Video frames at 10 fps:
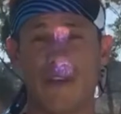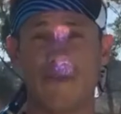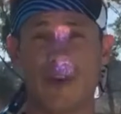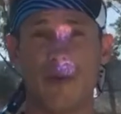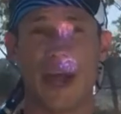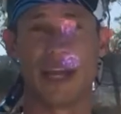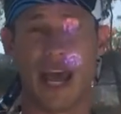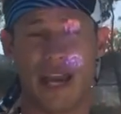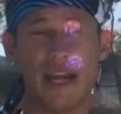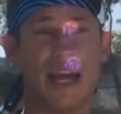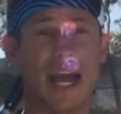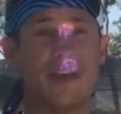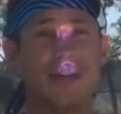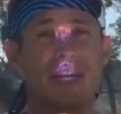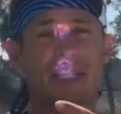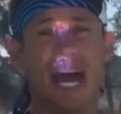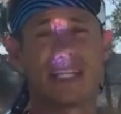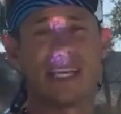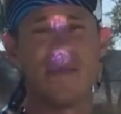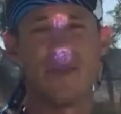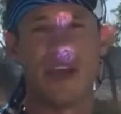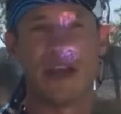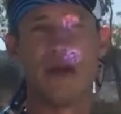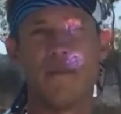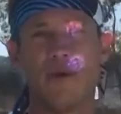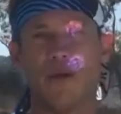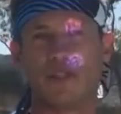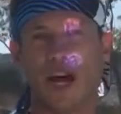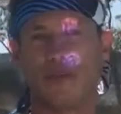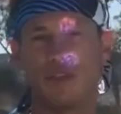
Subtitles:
feet away again, and do the exact same thing, post up,